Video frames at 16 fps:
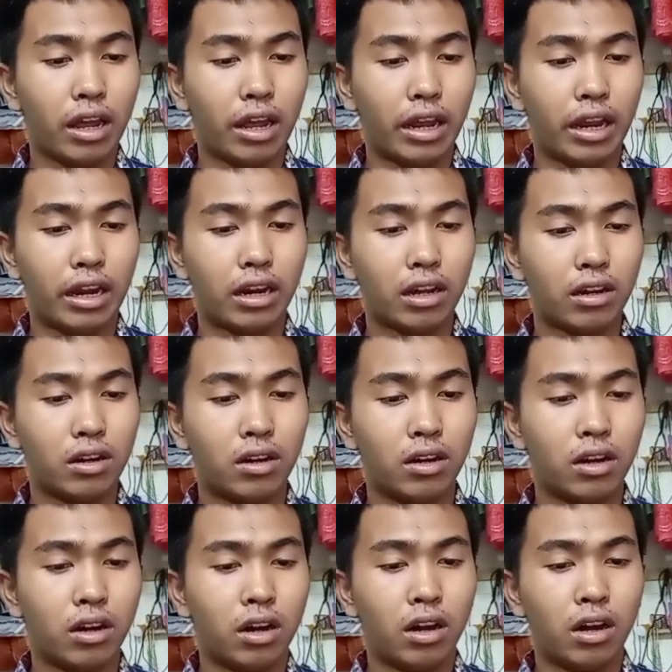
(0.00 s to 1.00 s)
in a
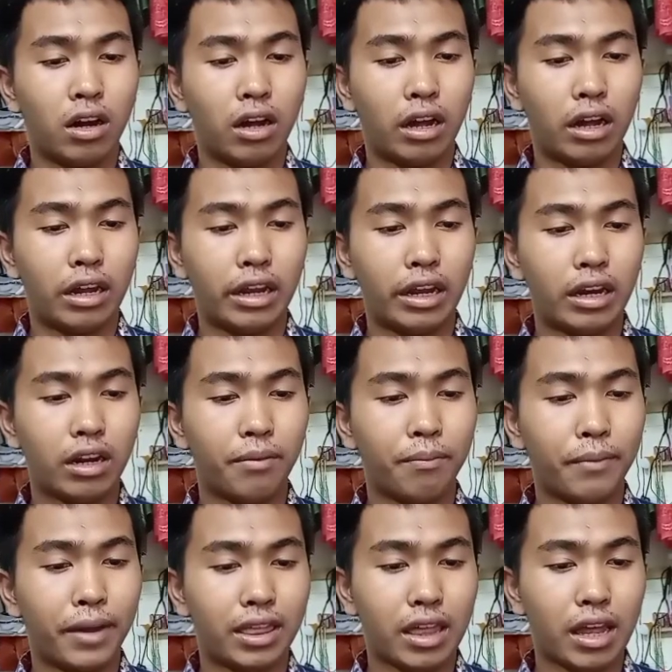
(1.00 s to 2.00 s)

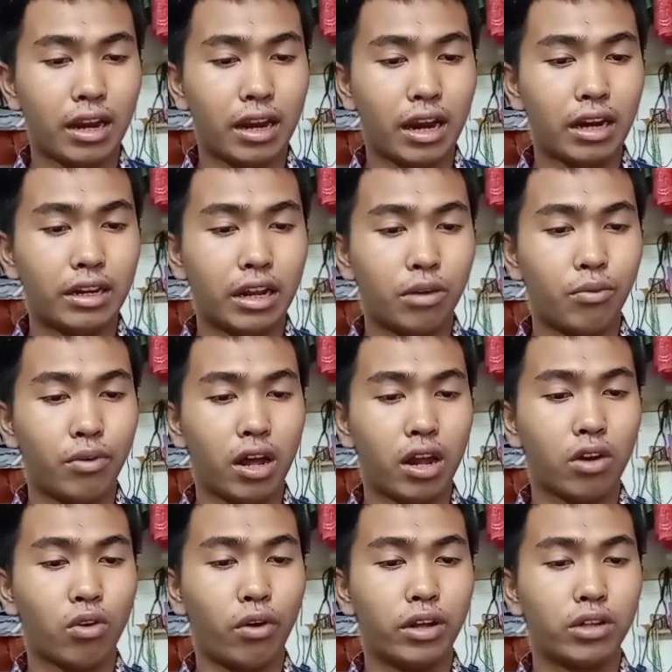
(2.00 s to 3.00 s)
material that we
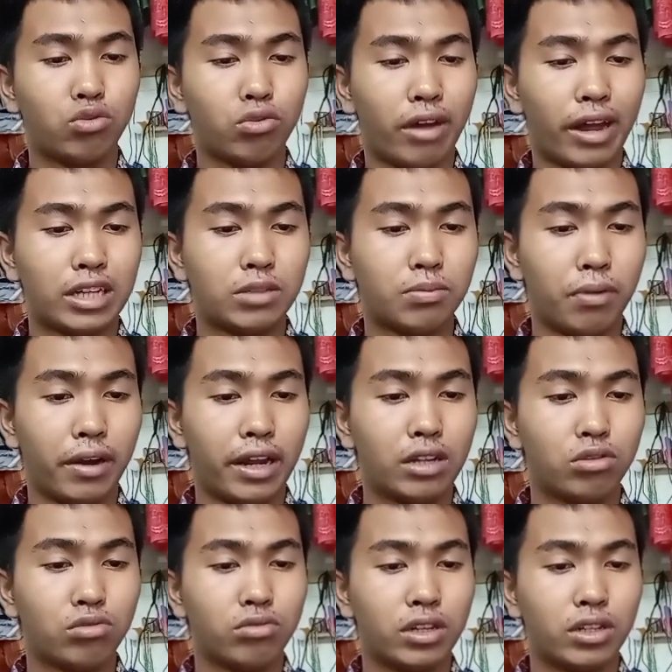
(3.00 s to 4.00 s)
are going to
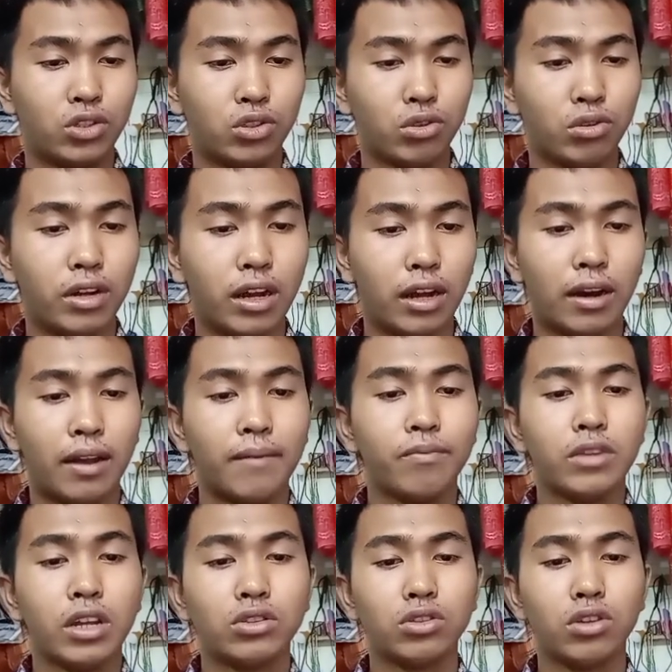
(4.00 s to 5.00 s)
explain to the student.
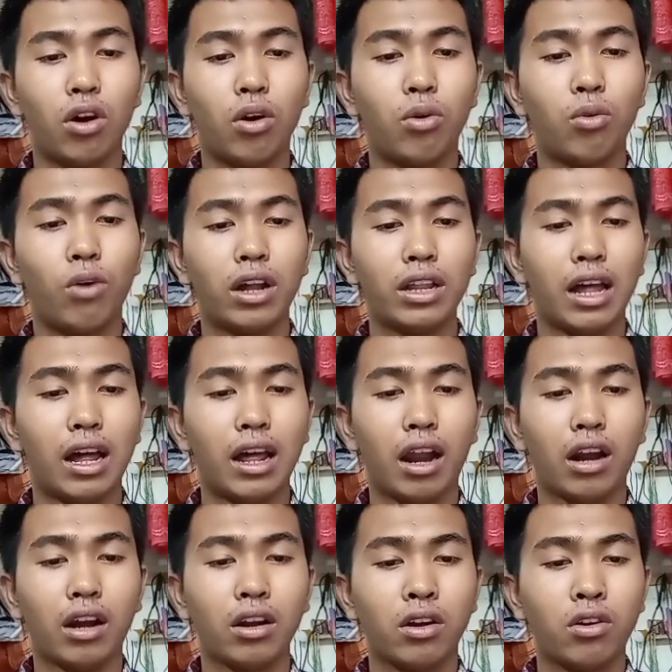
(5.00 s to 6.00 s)
So what
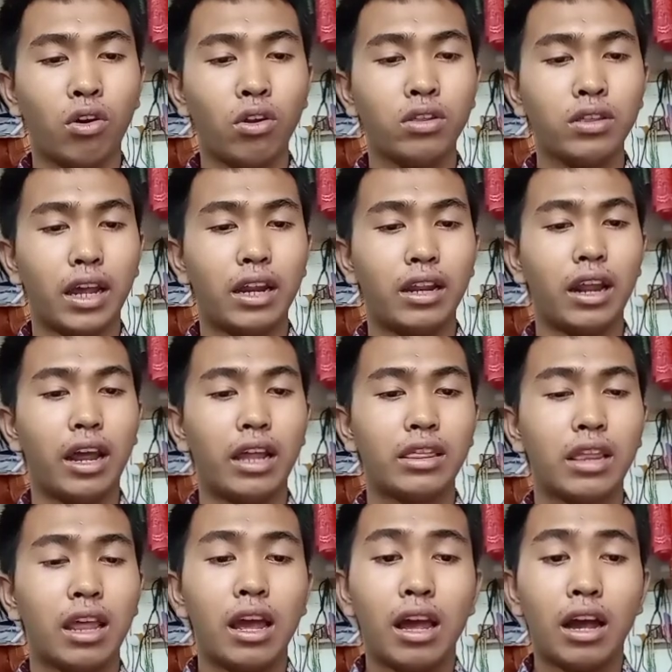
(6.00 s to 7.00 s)
are the content
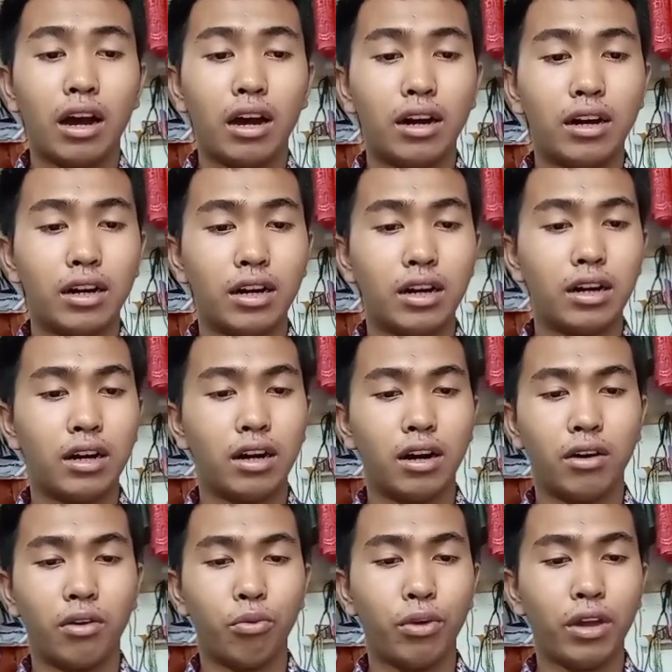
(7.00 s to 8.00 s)
that
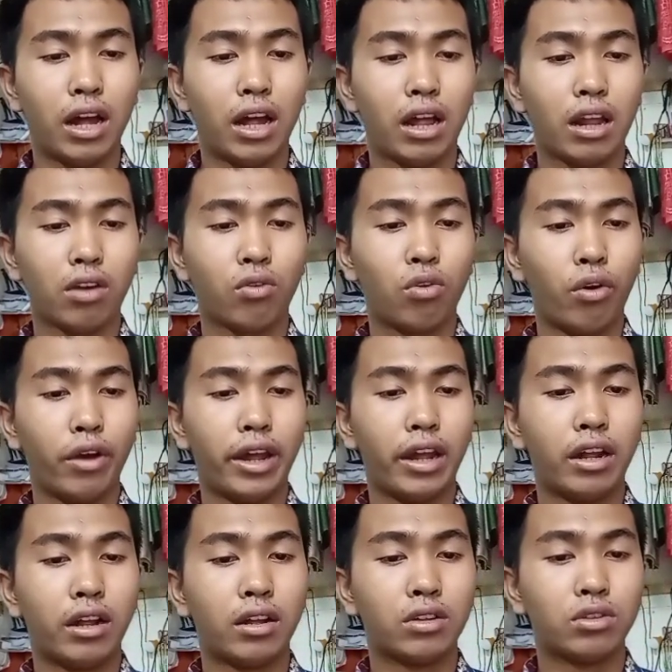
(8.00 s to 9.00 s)
we are
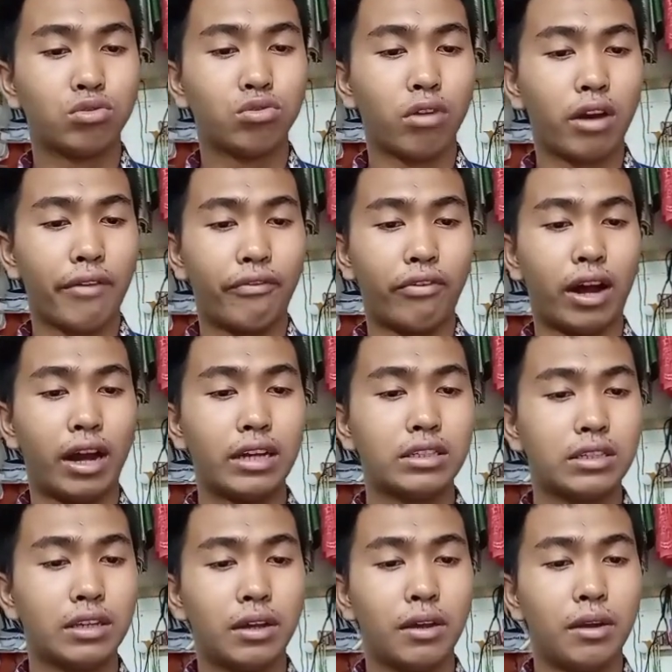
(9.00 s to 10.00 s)
going to
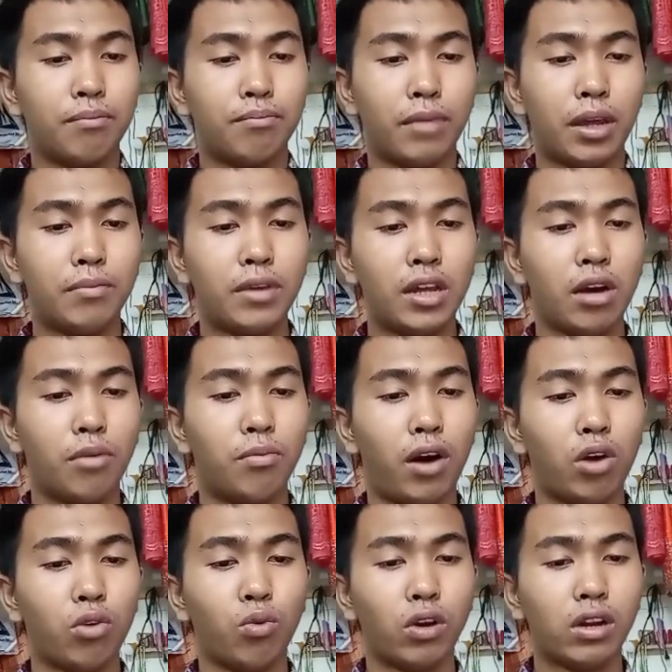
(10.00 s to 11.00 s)
revise? Maybe
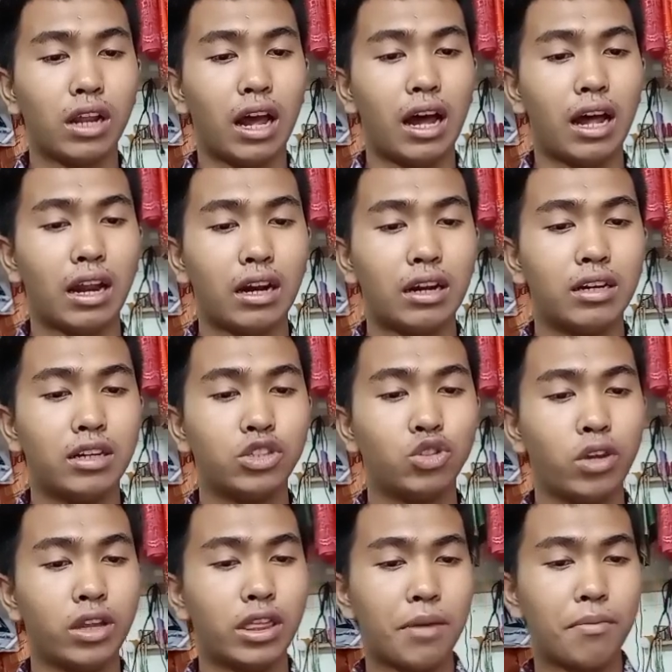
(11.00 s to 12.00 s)
about what are
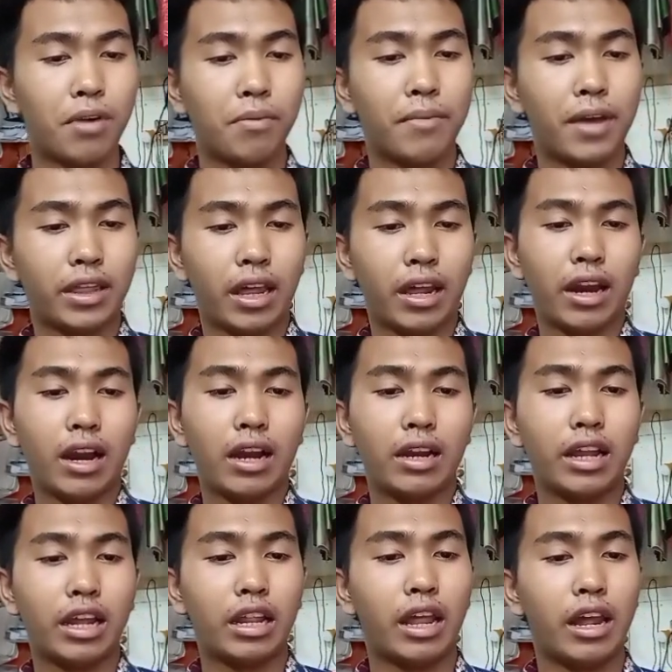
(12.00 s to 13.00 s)
suitable material
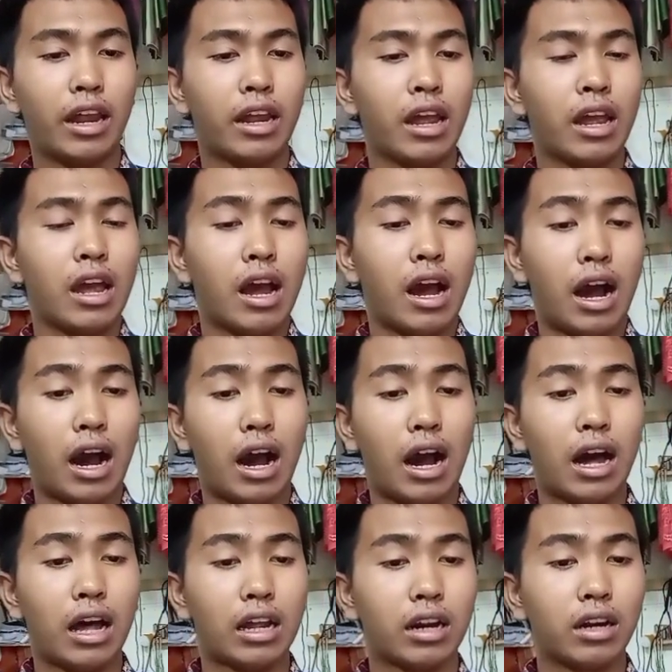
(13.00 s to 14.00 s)
that they
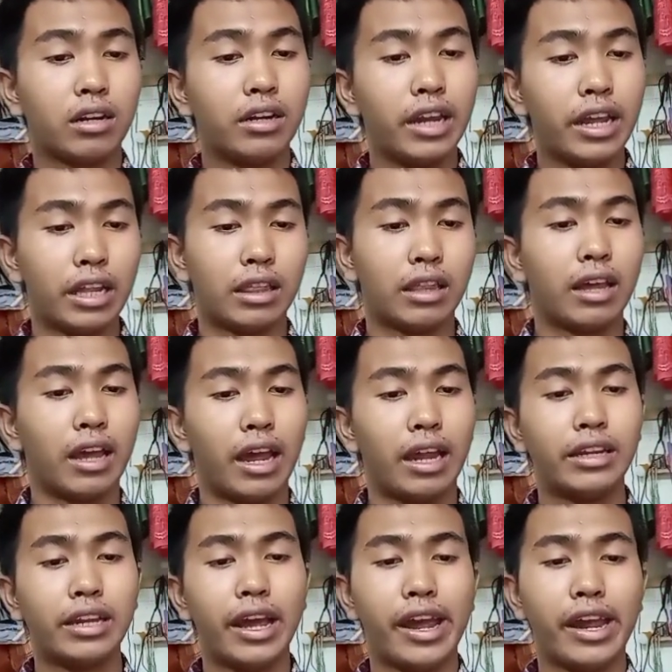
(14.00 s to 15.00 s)
are need.
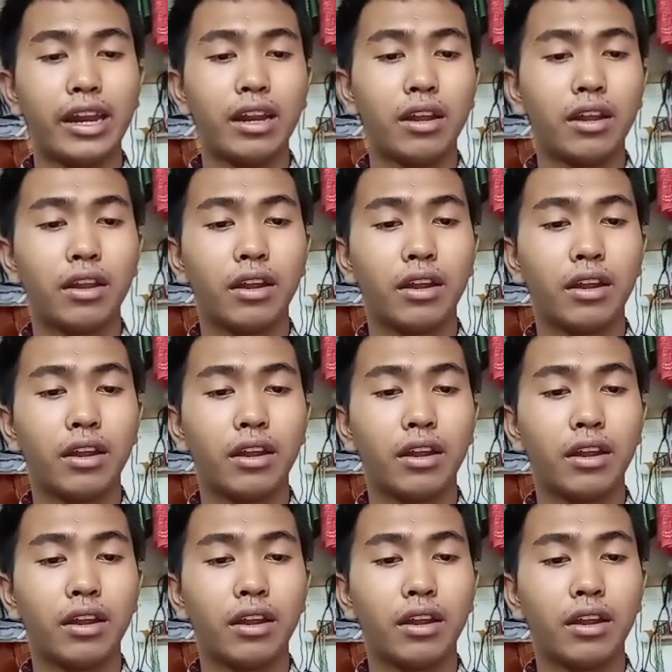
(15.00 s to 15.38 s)
And then